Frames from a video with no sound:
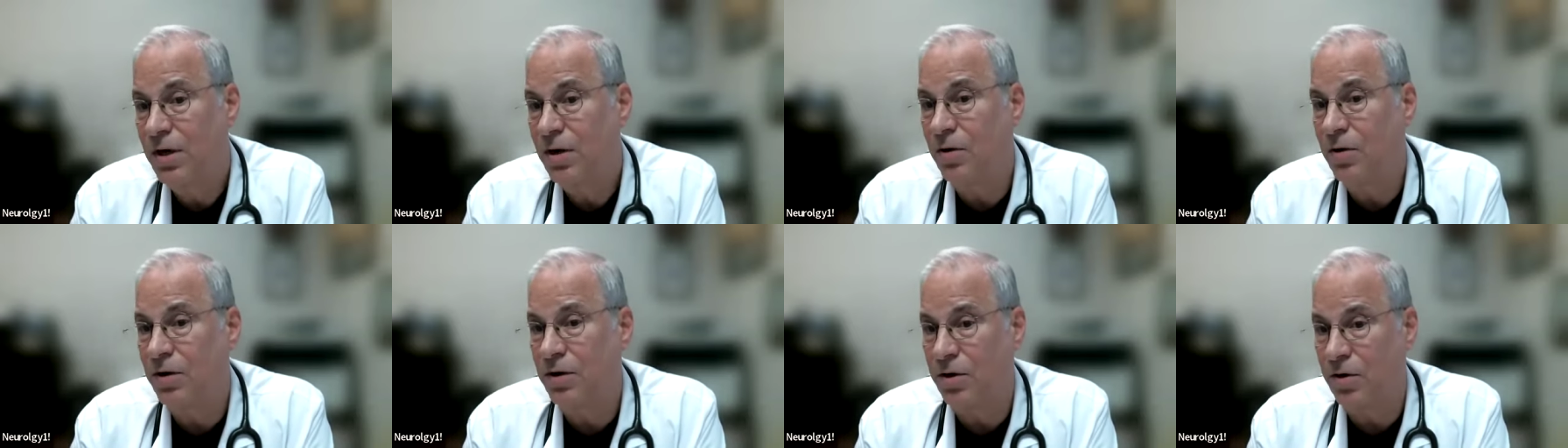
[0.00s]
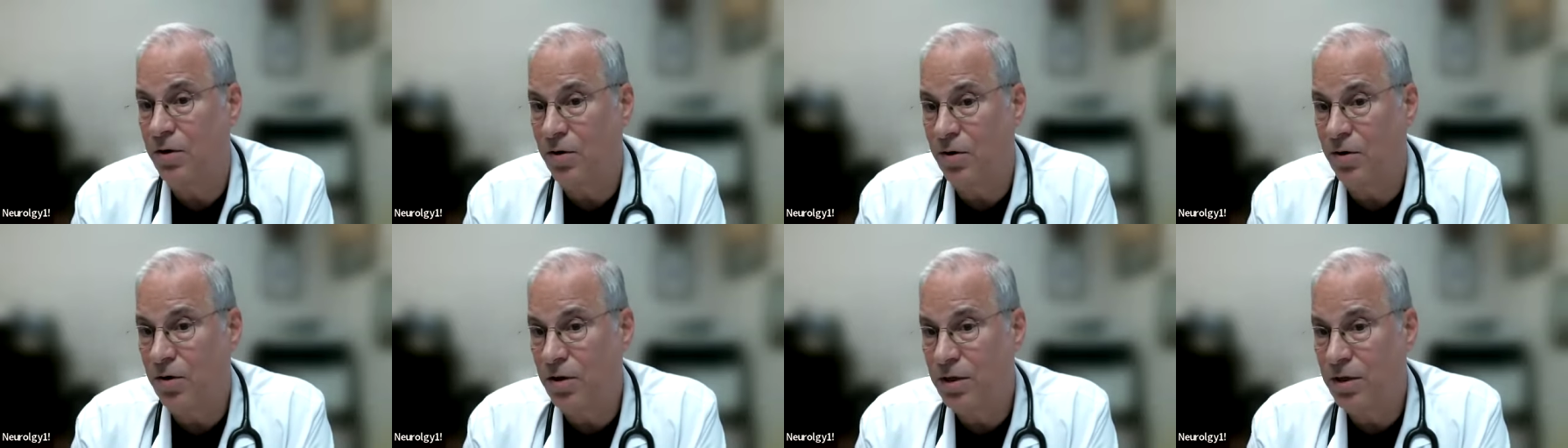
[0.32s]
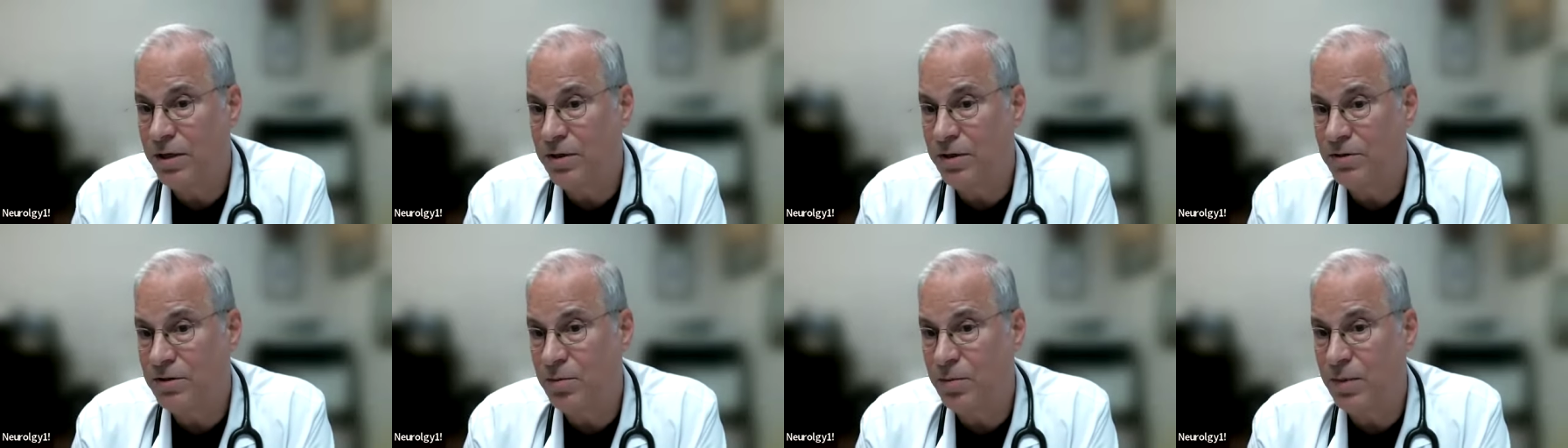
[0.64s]
or an
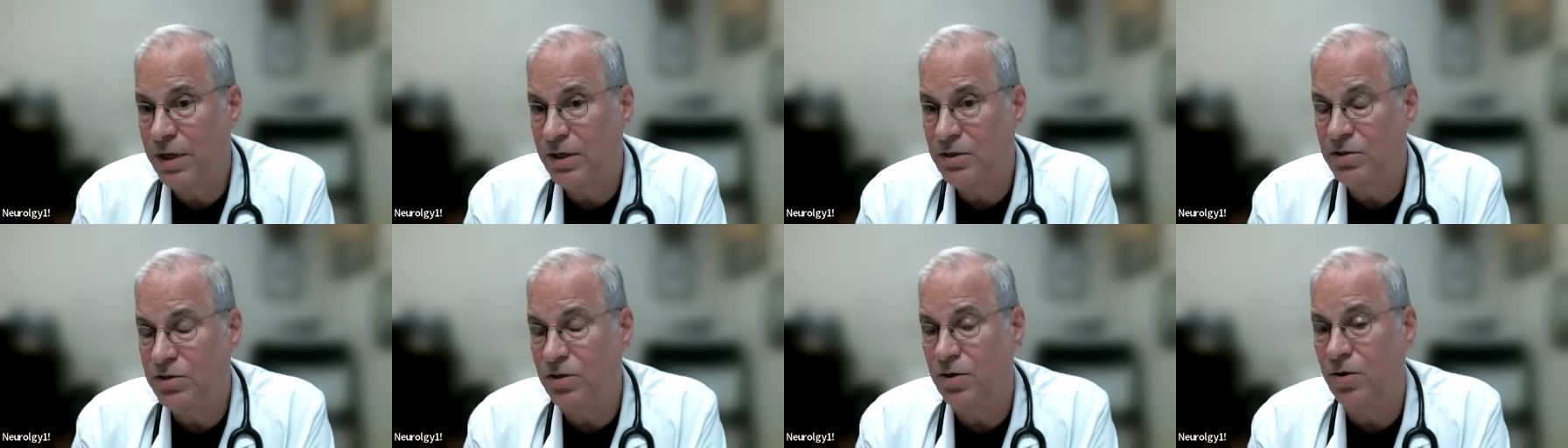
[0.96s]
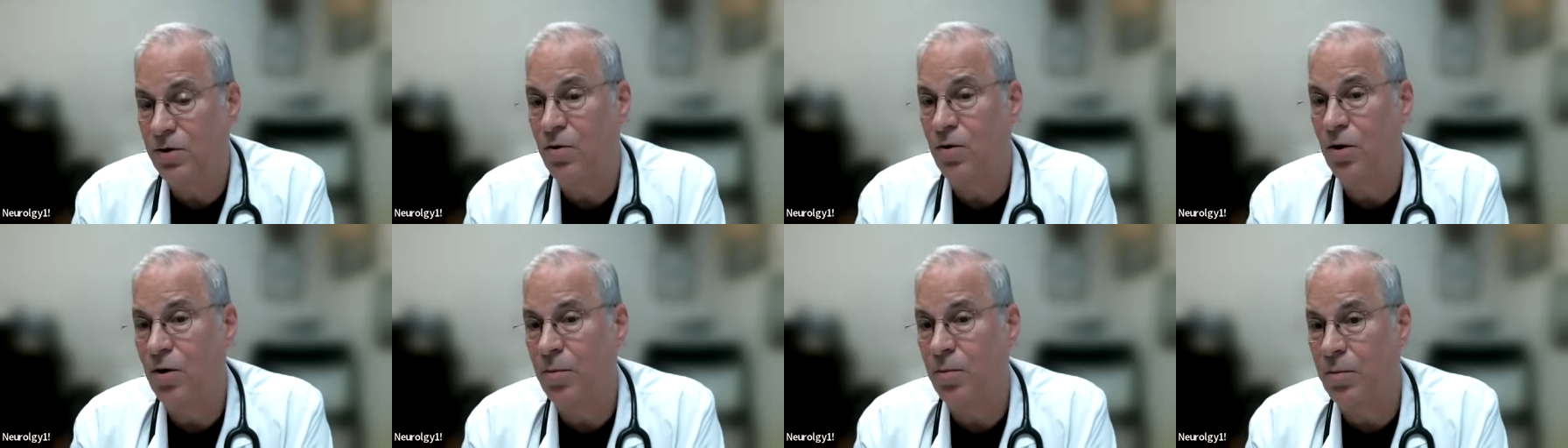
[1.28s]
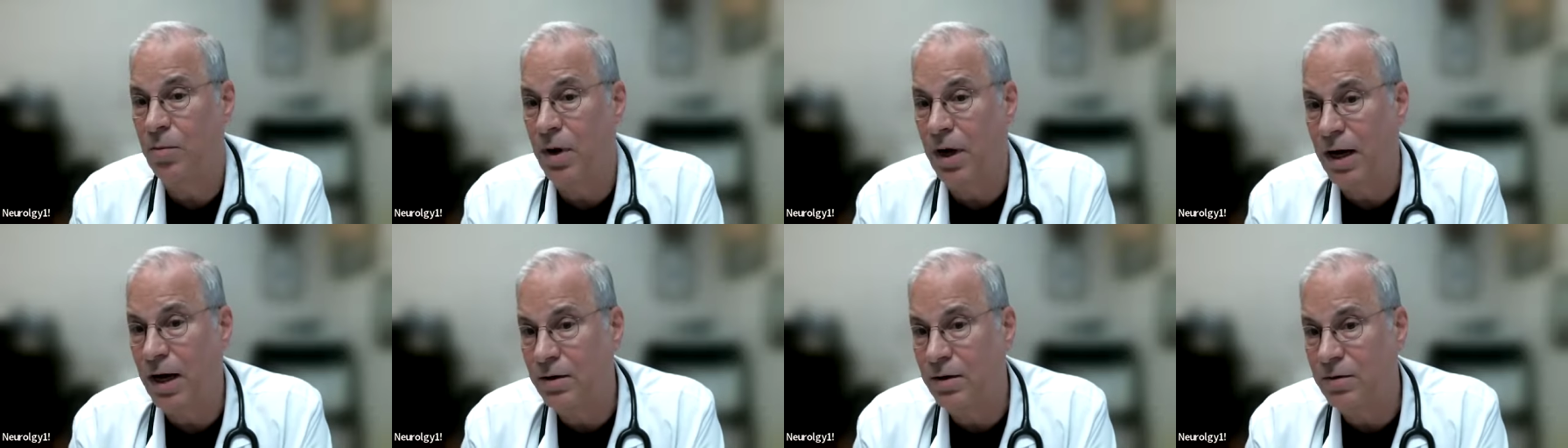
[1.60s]
earlier dementia, or
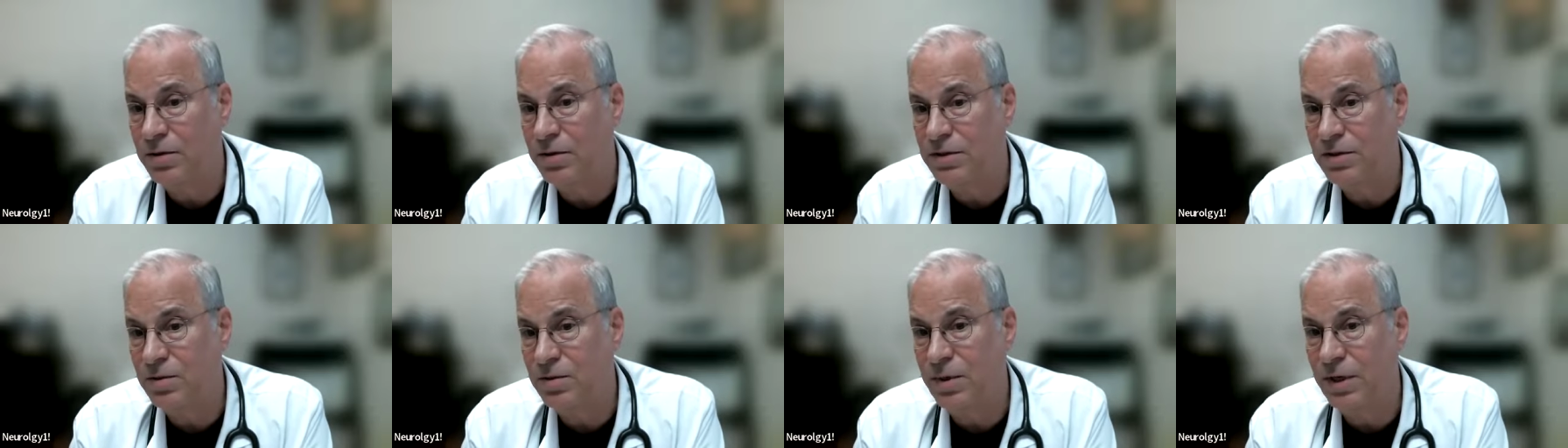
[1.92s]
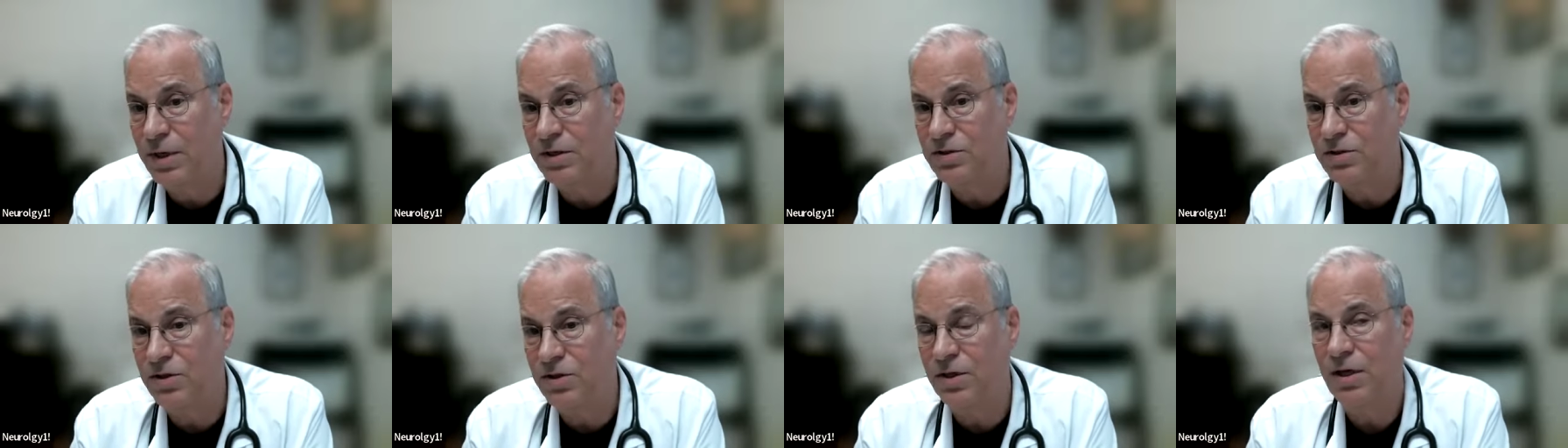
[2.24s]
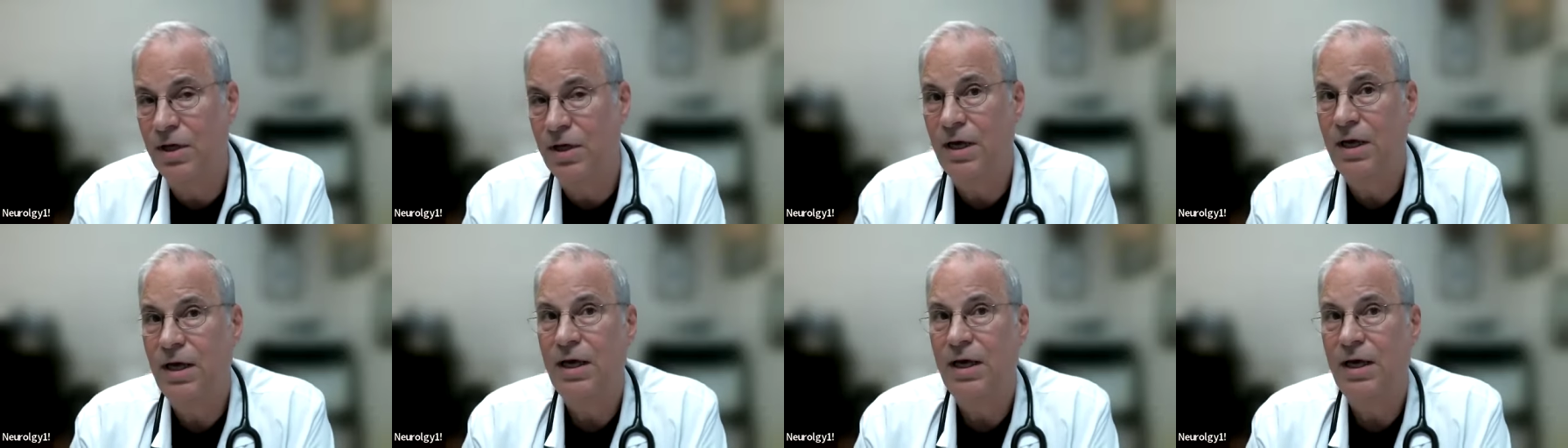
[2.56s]
moderate dementia.